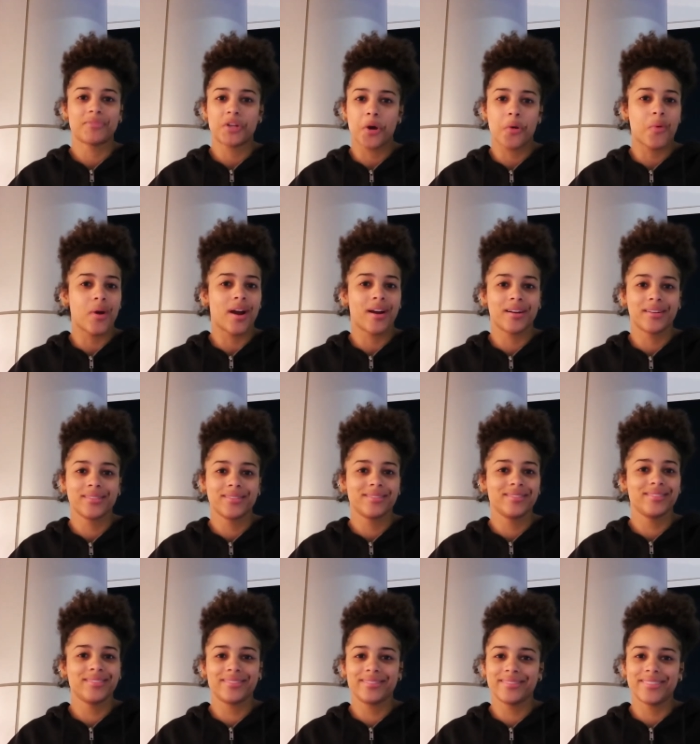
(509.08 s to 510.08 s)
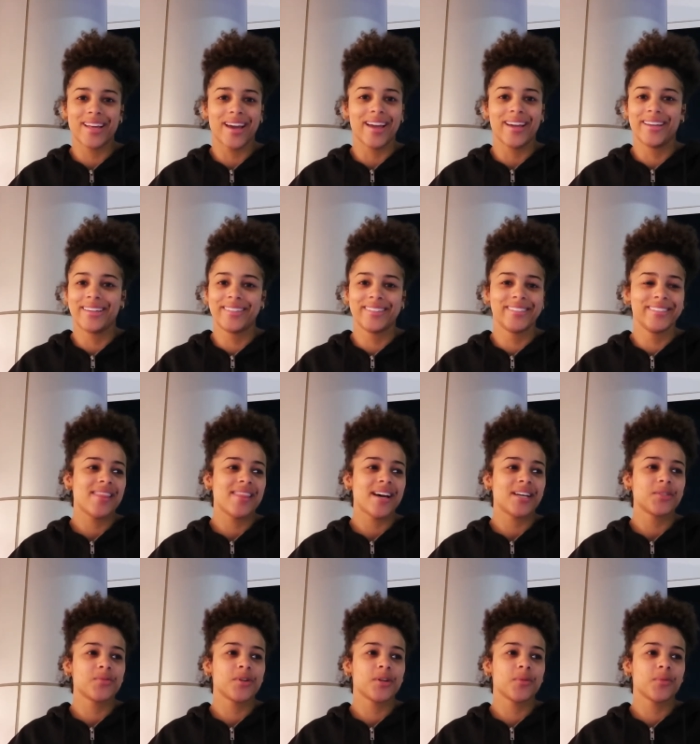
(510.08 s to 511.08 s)
Nowhere. Like, and
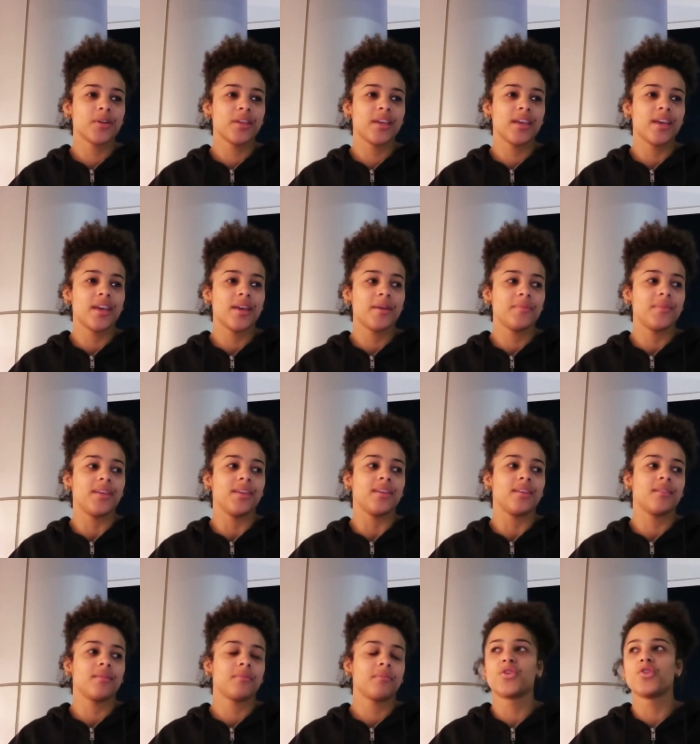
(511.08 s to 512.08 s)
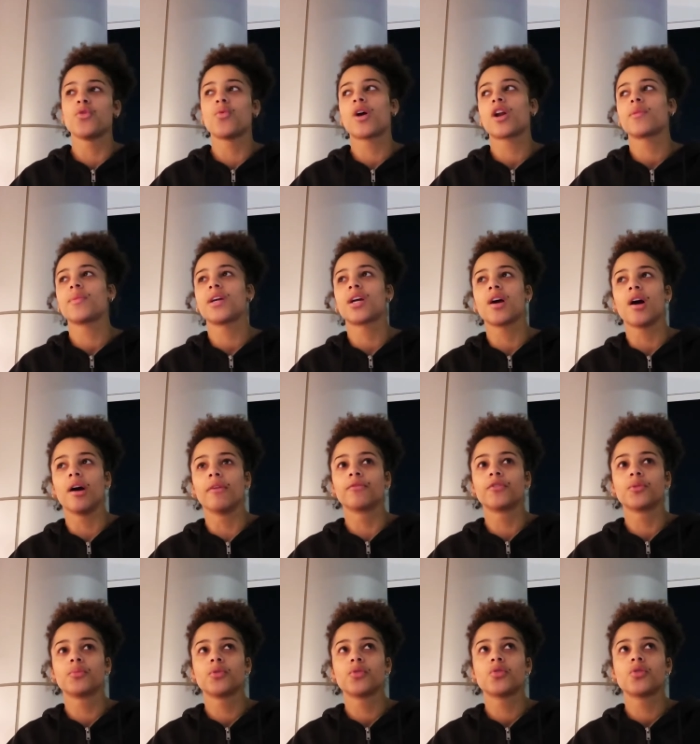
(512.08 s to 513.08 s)
that's where it really hit me. Do you wanna be
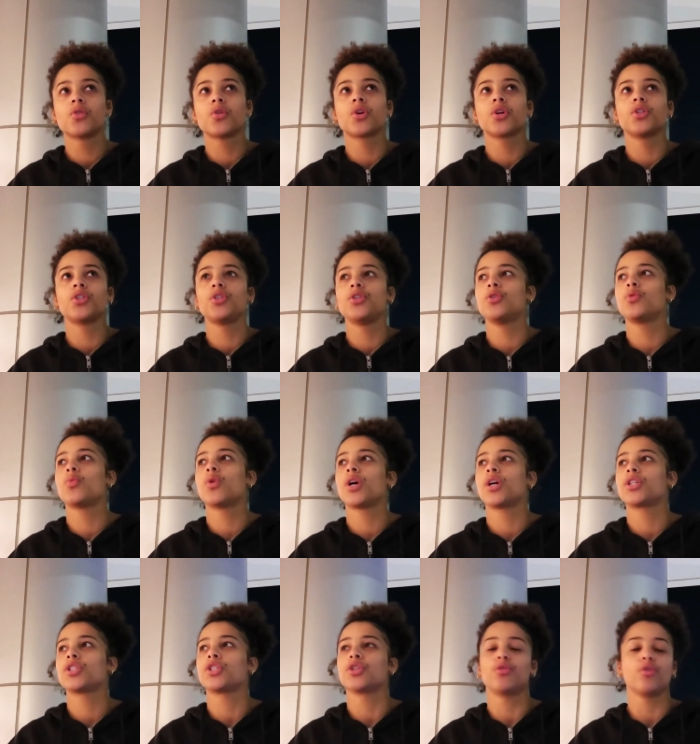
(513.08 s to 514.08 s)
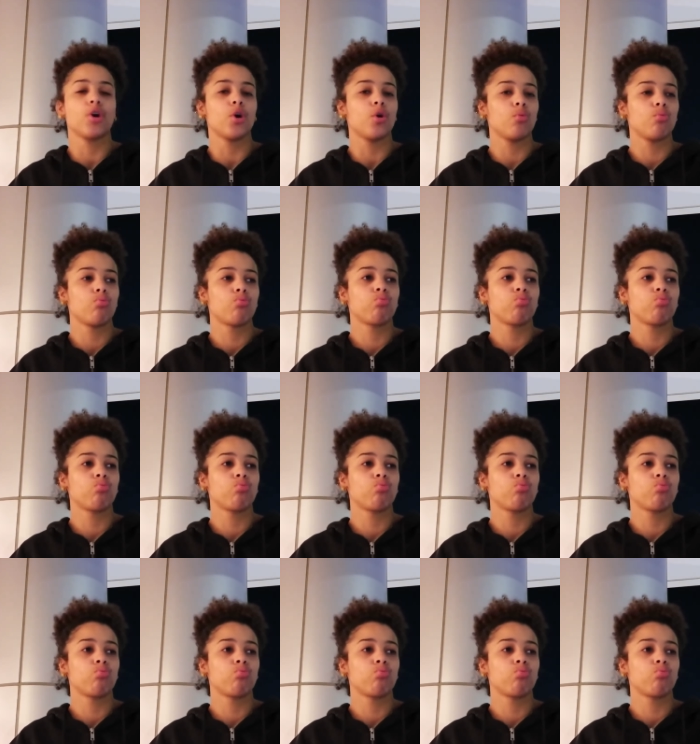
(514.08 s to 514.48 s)
comfortable or do you want to grow?